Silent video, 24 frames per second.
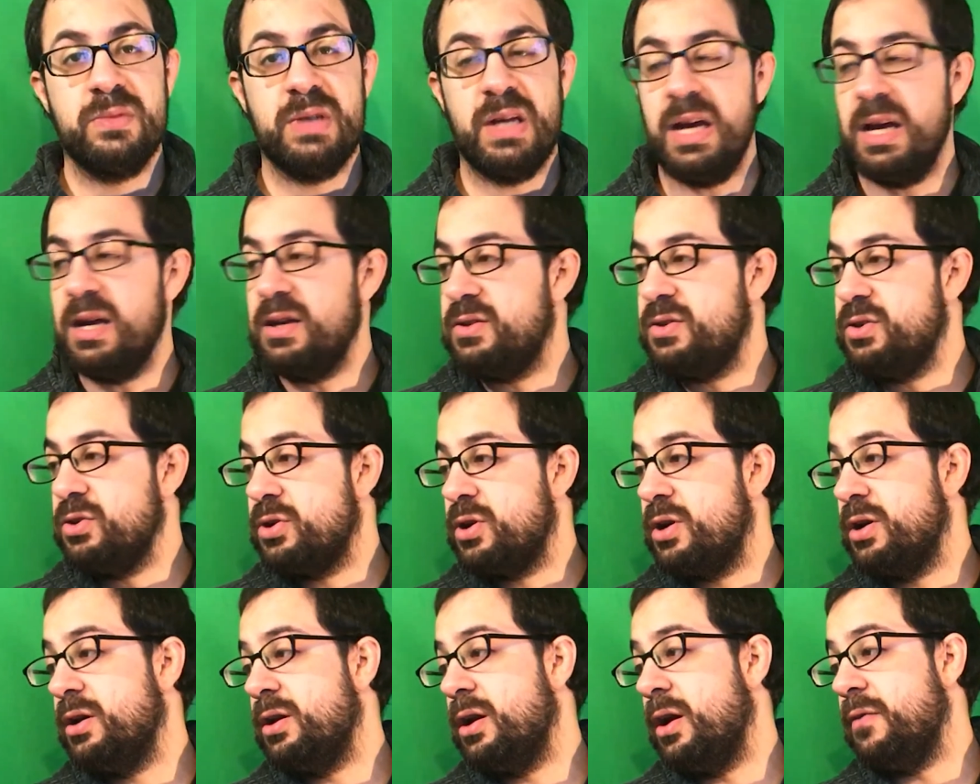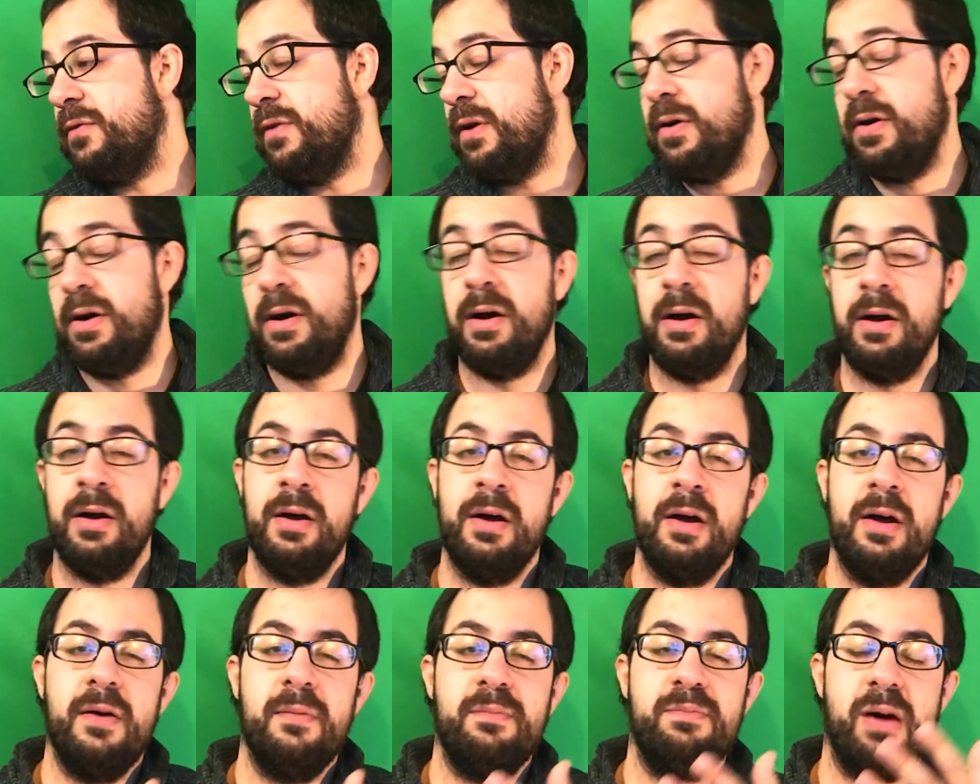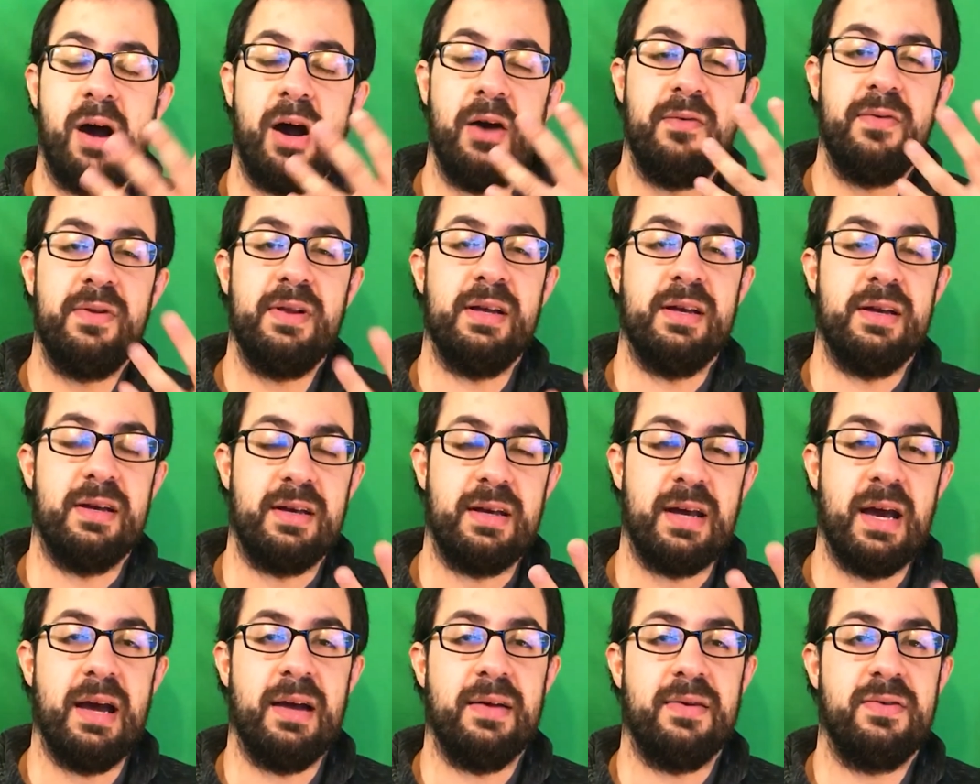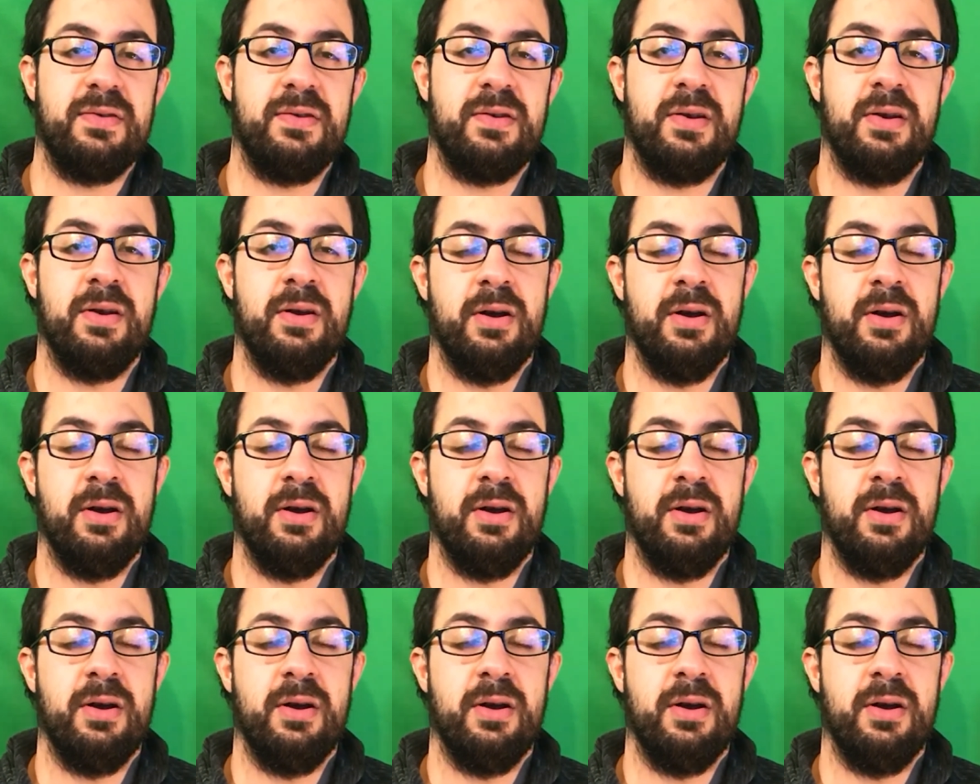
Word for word: As you could have uh, probably guessed